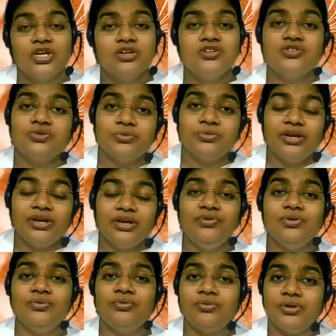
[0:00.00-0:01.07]
So, if
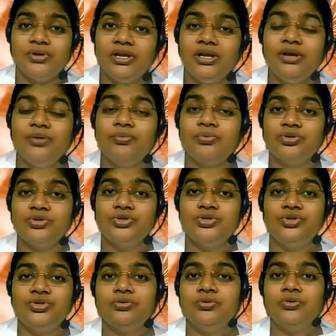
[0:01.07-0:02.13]
you really want
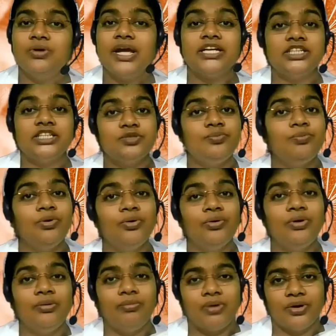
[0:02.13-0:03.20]
to
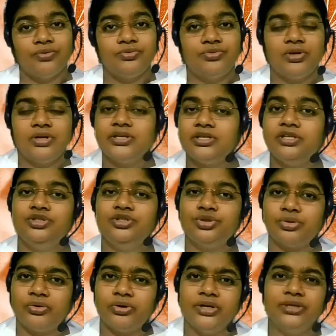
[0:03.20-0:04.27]
explore about little
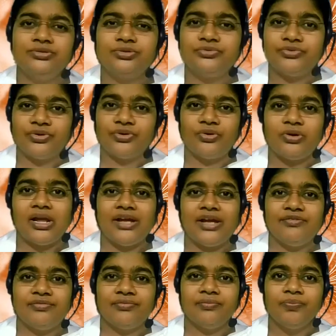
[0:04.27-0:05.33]
joys of your
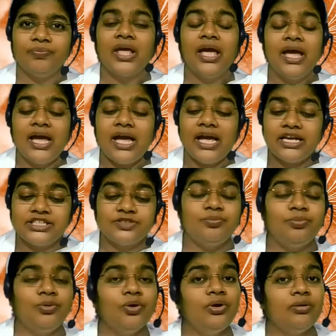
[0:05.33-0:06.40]
life,
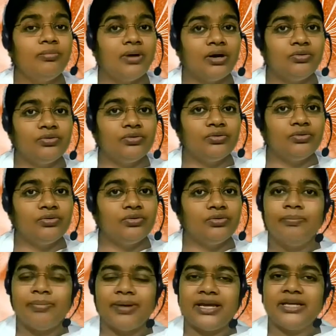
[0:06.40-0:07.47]
explore about little
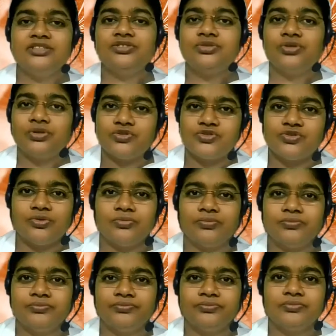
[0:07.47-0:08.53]
pains also.
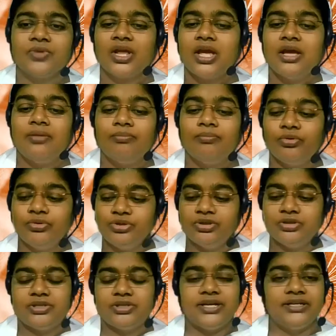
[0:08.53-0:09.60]
Both the
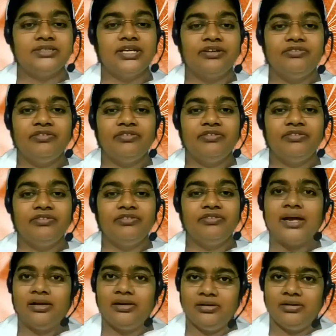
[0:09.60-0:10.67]
things are very
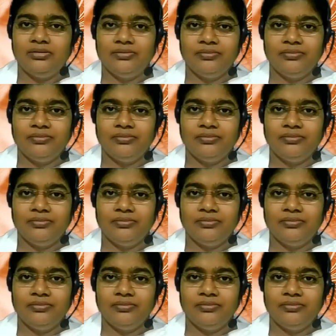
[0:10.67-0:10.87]
parallel.